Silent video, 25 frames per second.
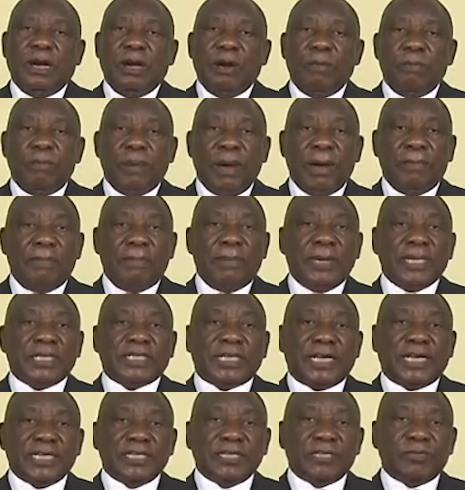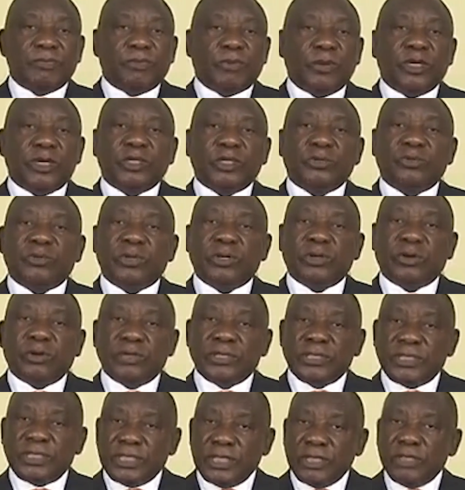Public transport will
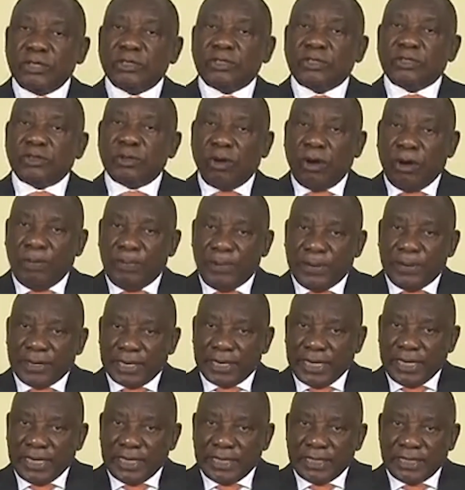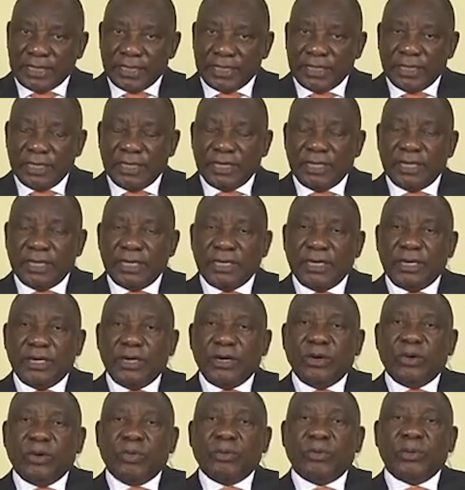continue to operate
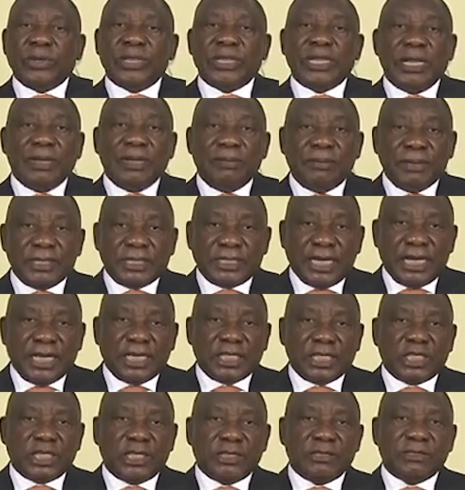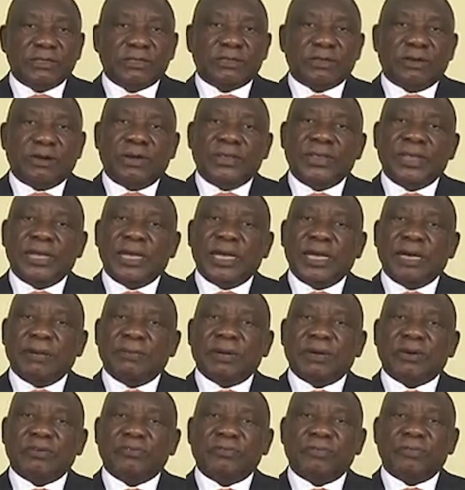with limitations on the
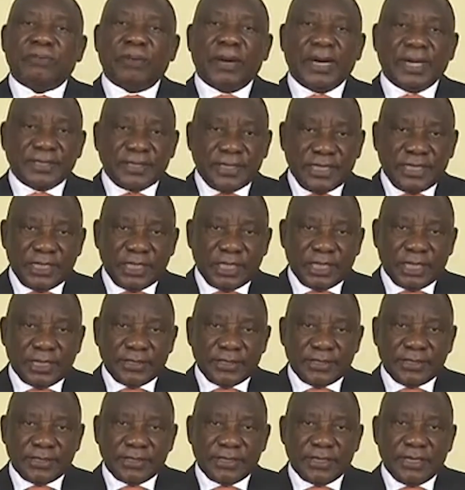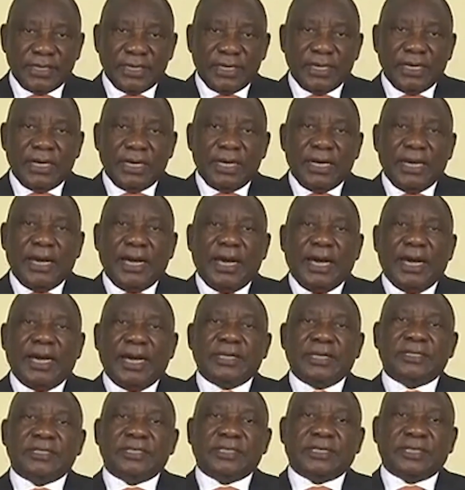number of passengers
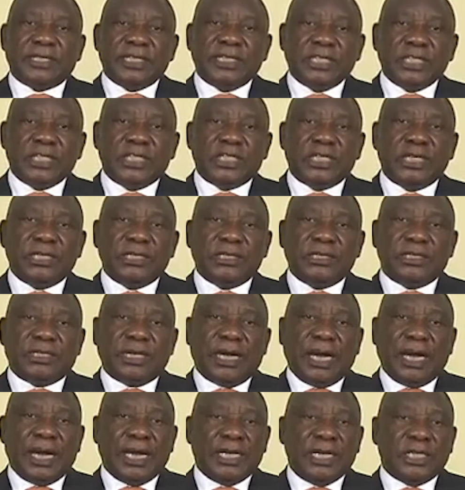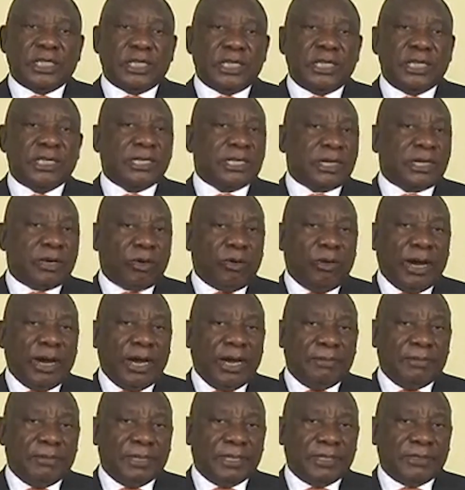and stringent hygiene
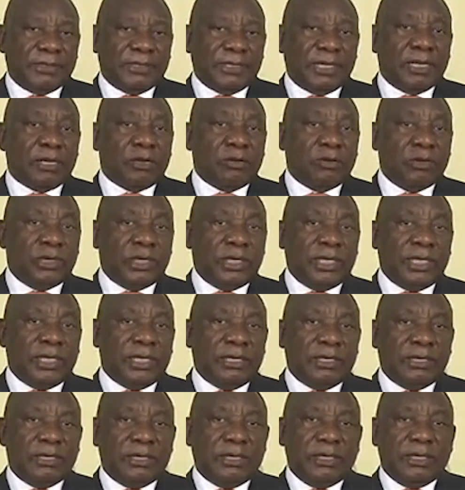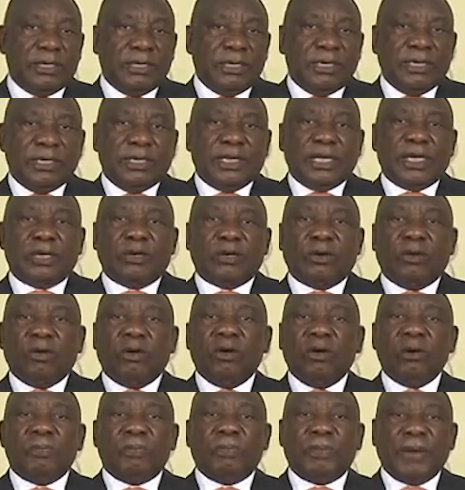requirements, including that
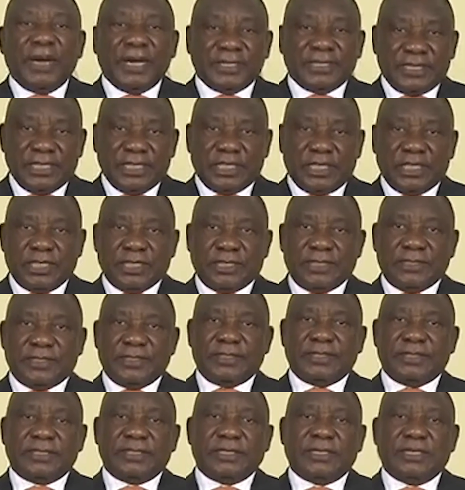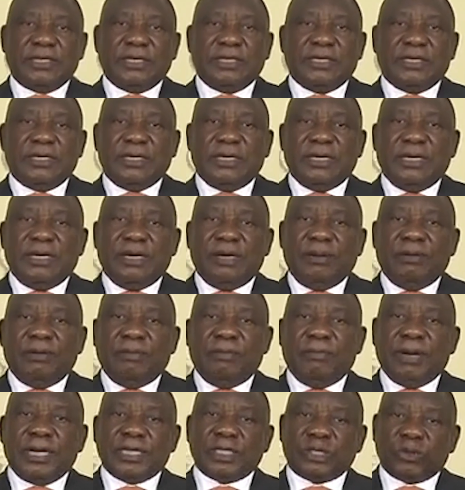all passengers
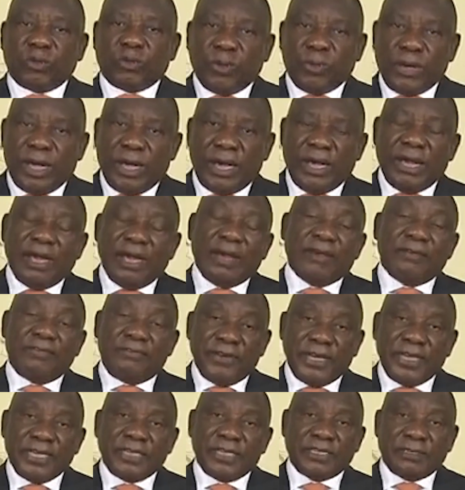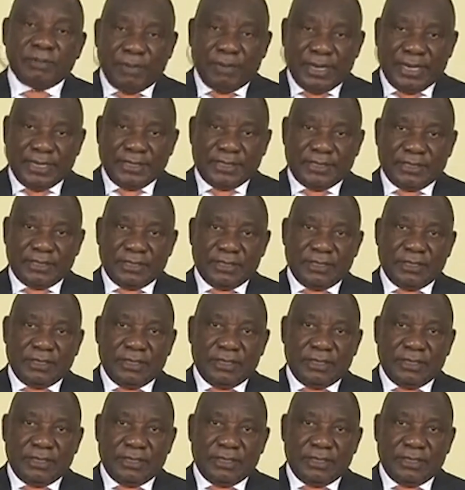must wear a face mask.